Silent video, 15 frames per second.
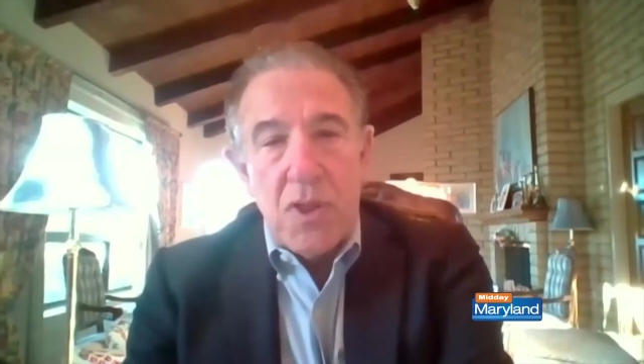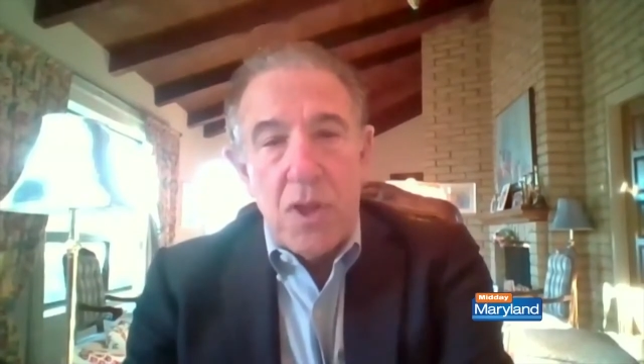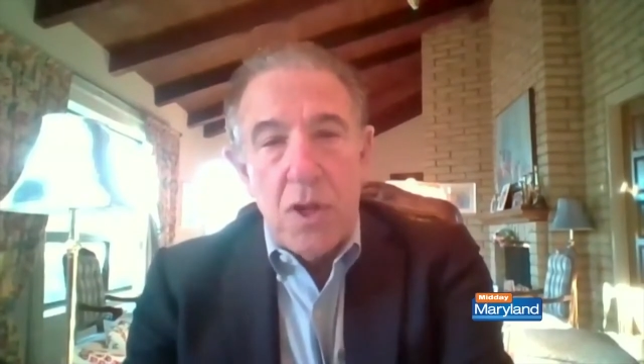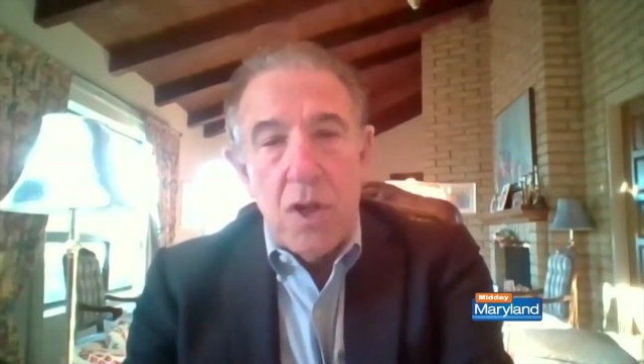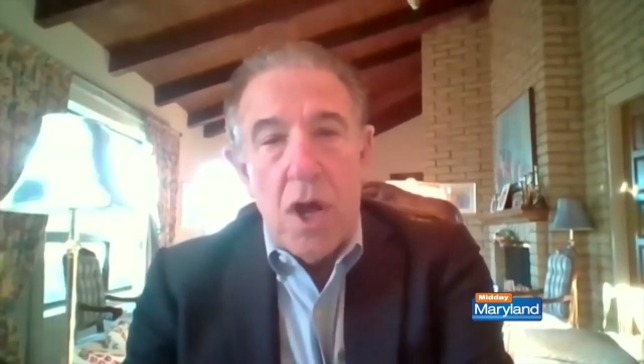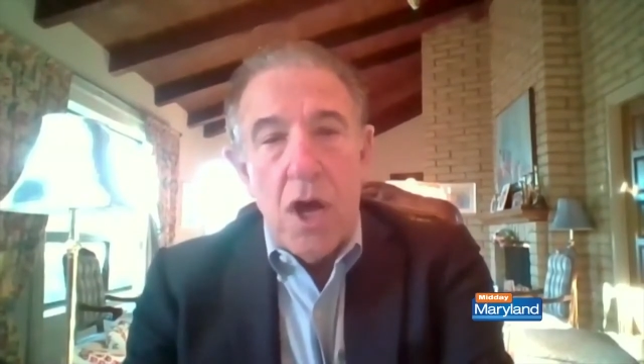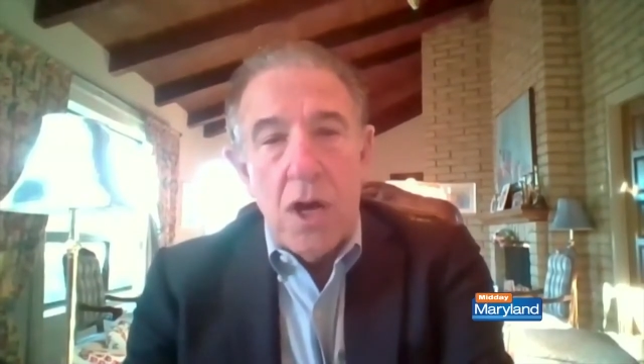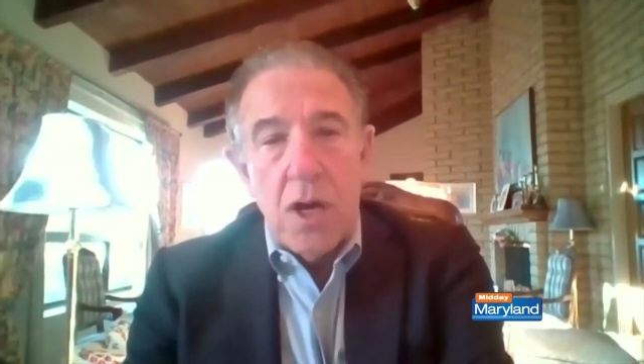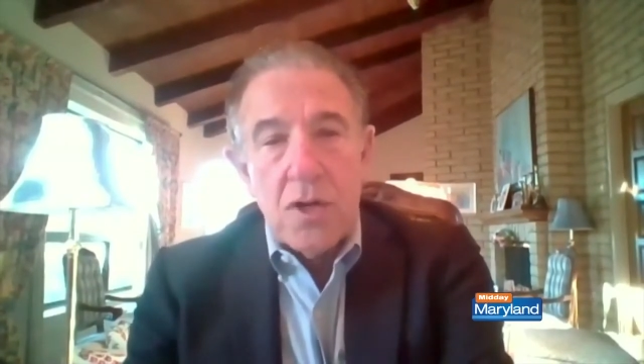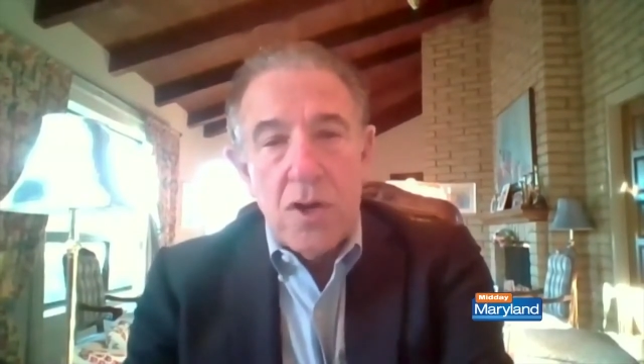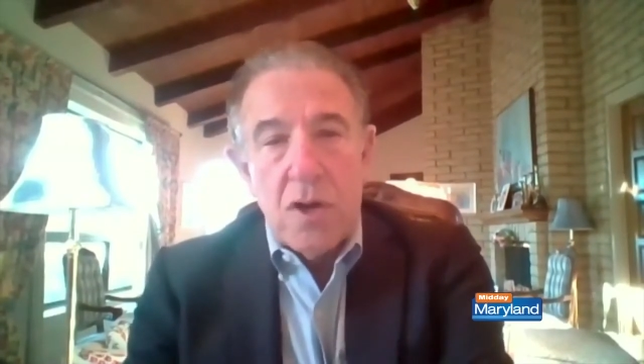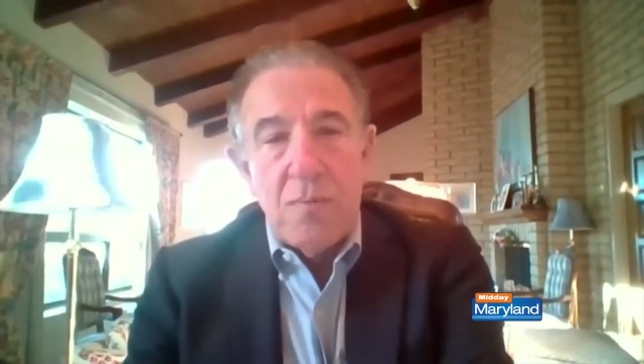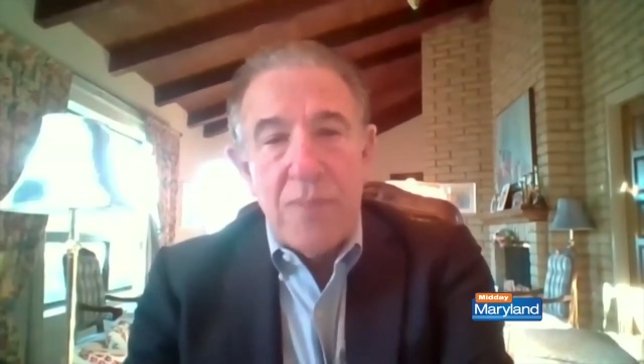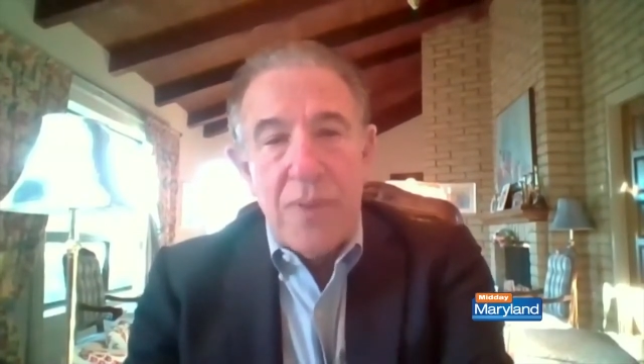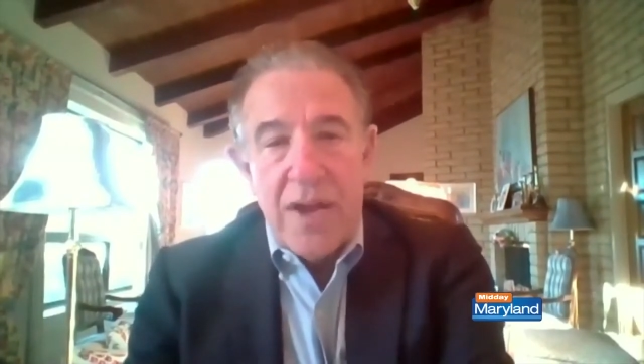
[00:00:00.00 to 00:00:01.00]
with a long
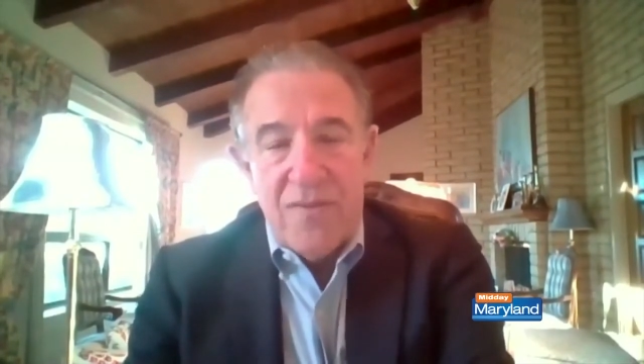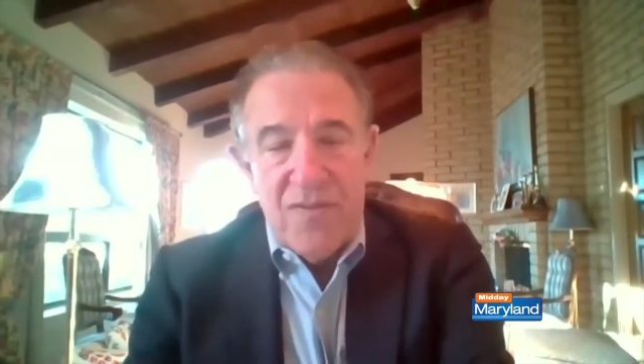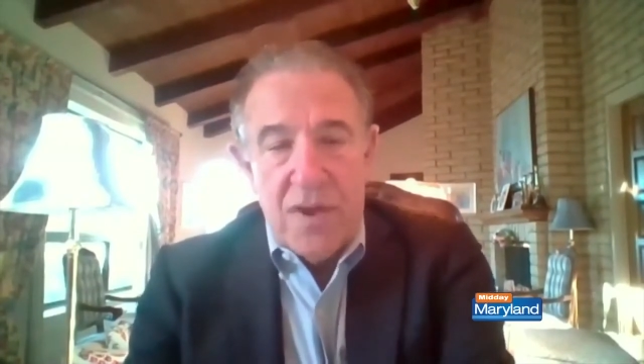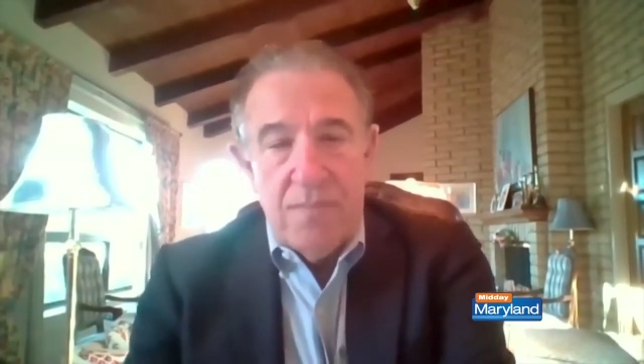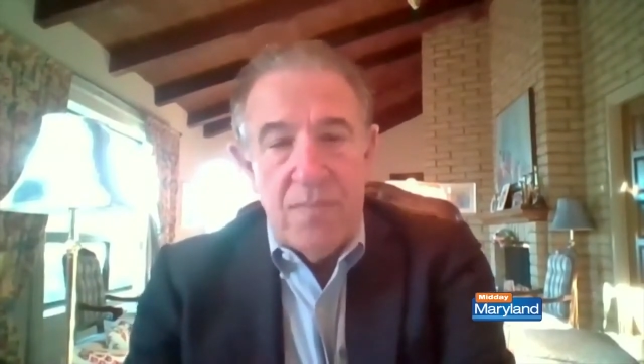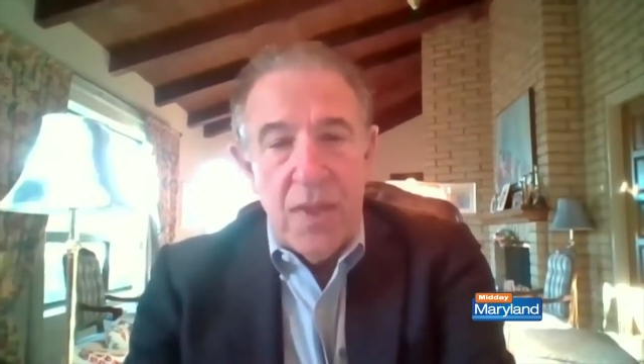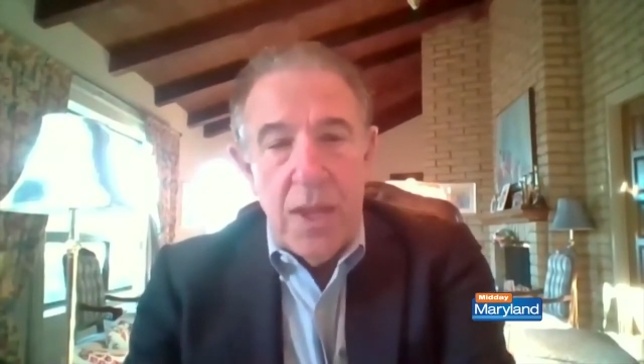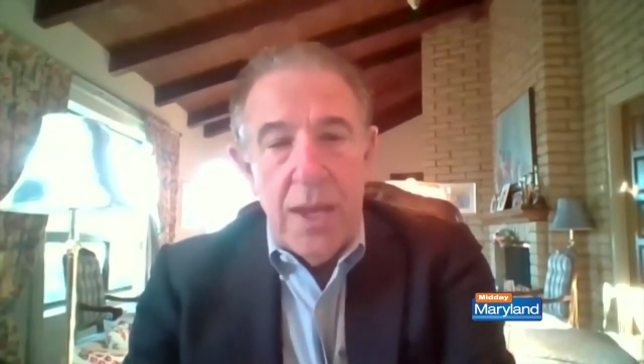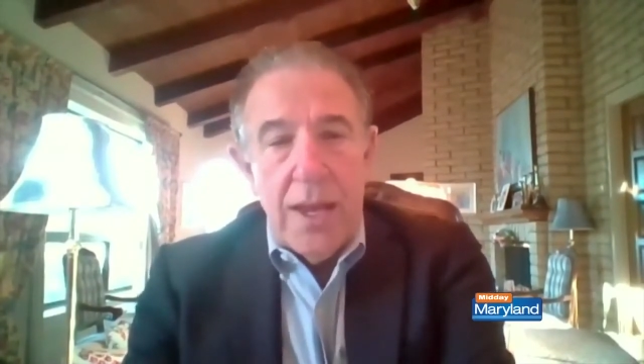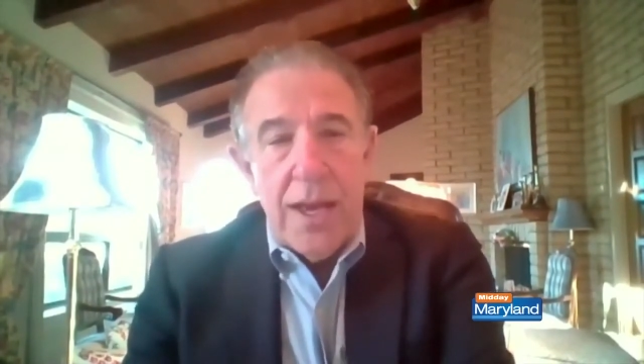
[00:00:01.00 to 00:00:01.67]
term benefit,